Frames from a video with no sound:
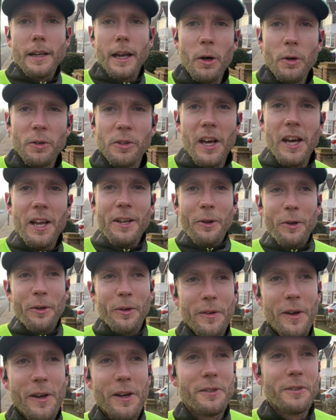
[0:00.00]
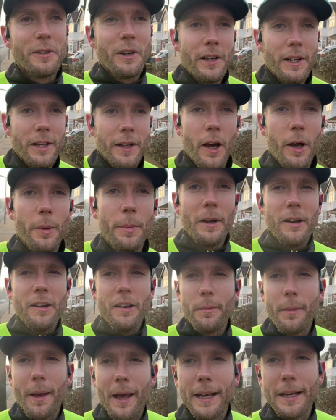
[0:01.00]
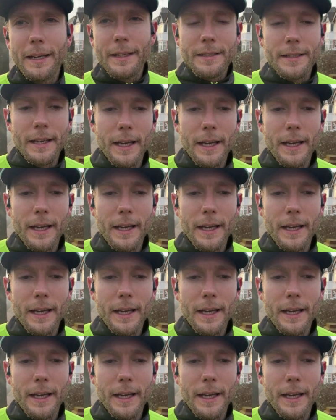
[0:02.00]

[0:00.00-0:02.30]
all done on the first run in the Hyperion Max. It's